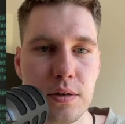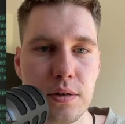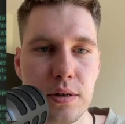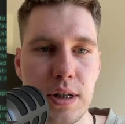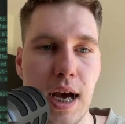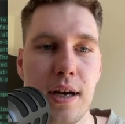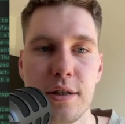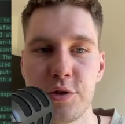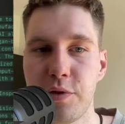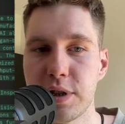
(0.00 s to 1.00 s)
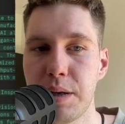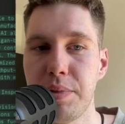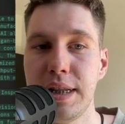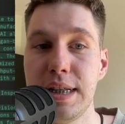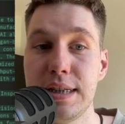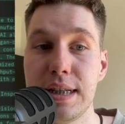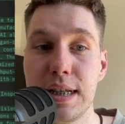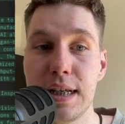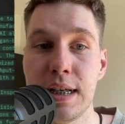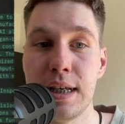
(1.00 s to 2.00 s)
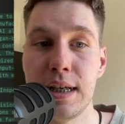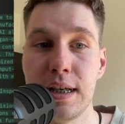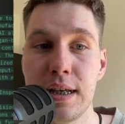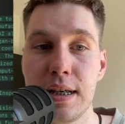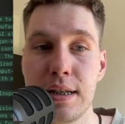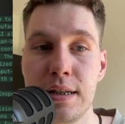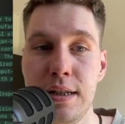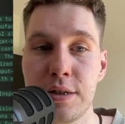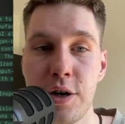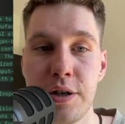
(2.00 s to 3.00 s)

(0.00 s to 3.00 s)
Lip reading: Yeah, so for example, these are the